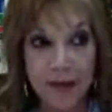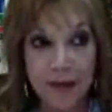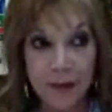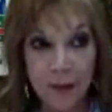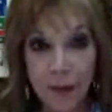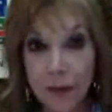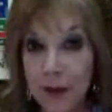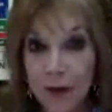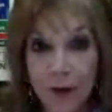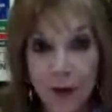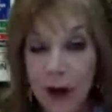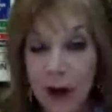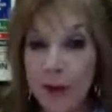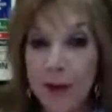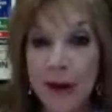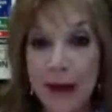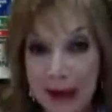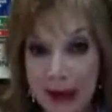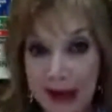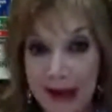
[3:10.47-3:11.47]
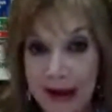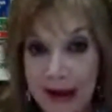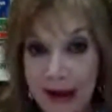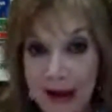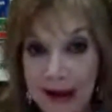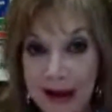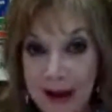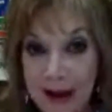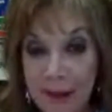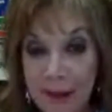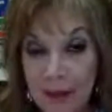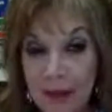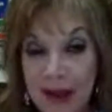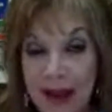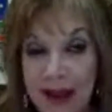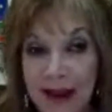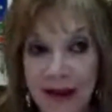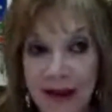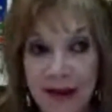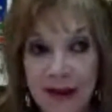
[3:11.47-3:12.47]
from the very beginning.
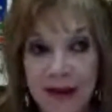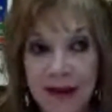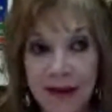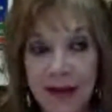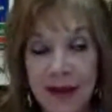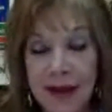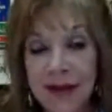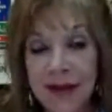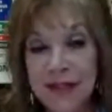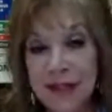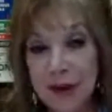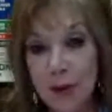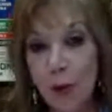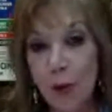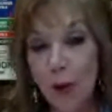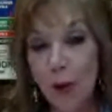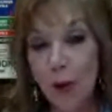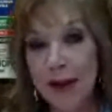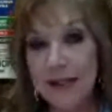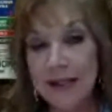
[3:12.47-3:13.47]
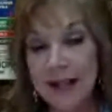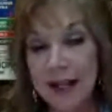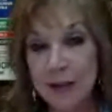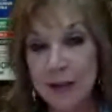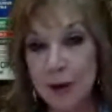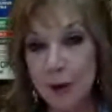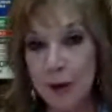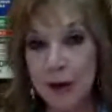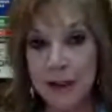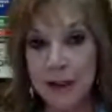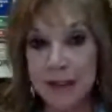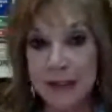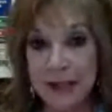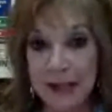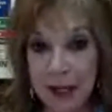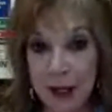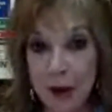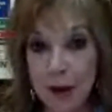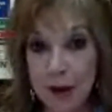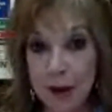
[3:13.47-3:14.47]
And I think in some ways that's why we say
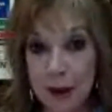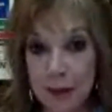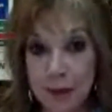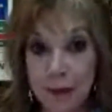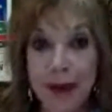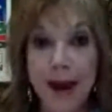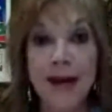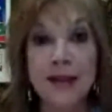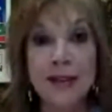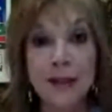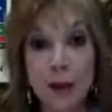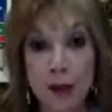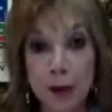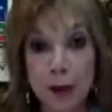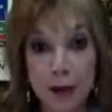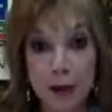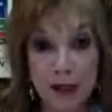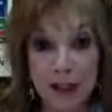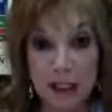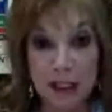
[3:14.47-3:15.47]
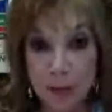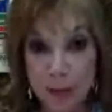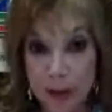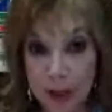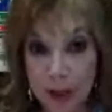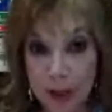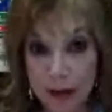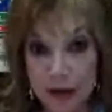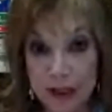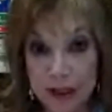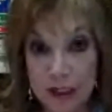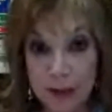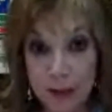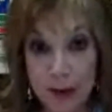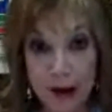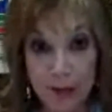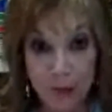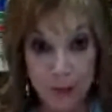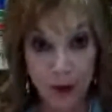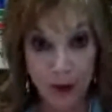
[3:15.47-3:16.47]
you can master your experience by
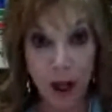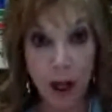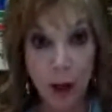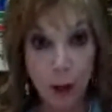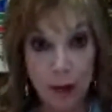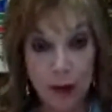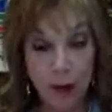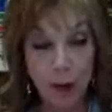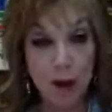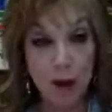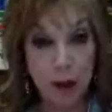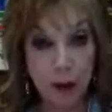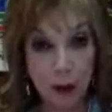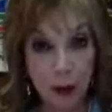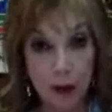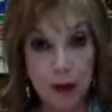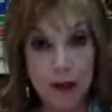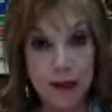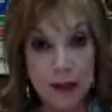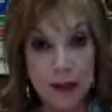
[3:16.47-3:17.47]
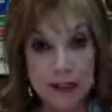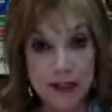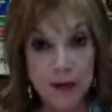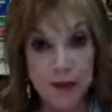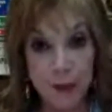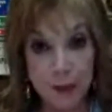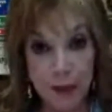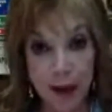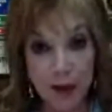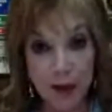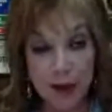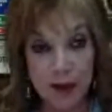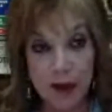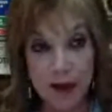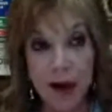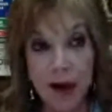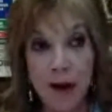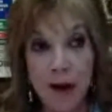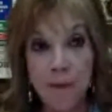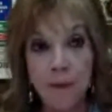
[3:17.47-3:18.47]
following what you learned in the Silva method.
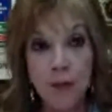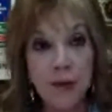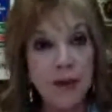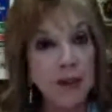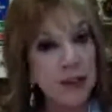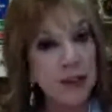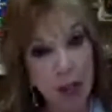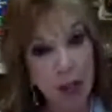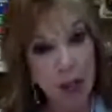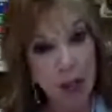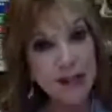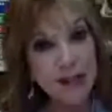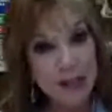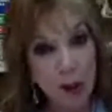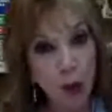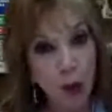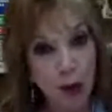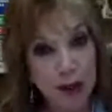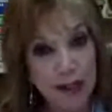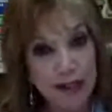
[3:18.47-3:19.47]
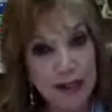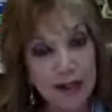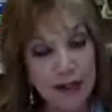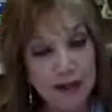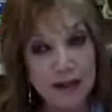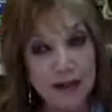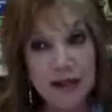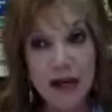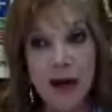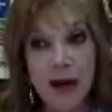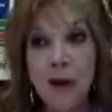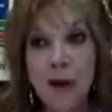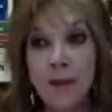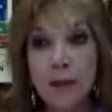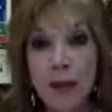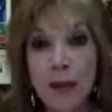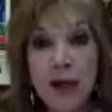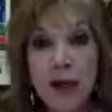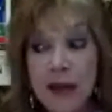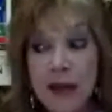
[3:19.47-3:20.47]
But there's always still questions.
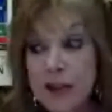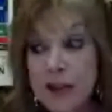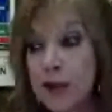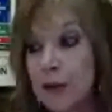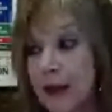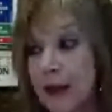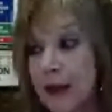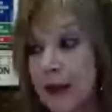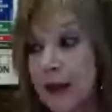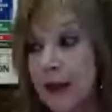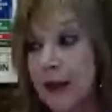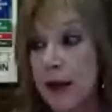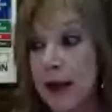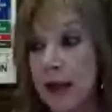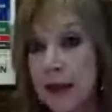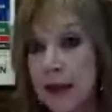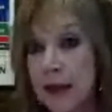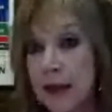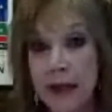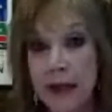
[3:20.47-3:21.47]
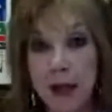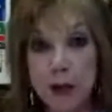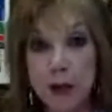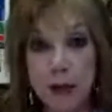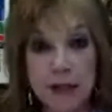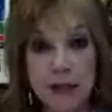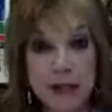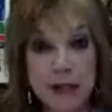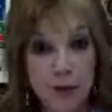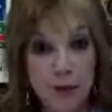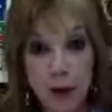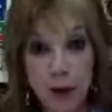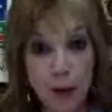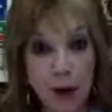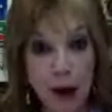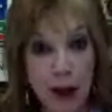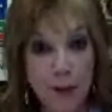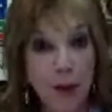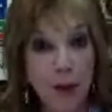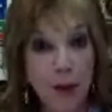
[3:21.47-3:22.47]
Because you don't carry an
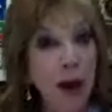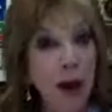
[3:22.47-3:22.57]
electroencephalogram,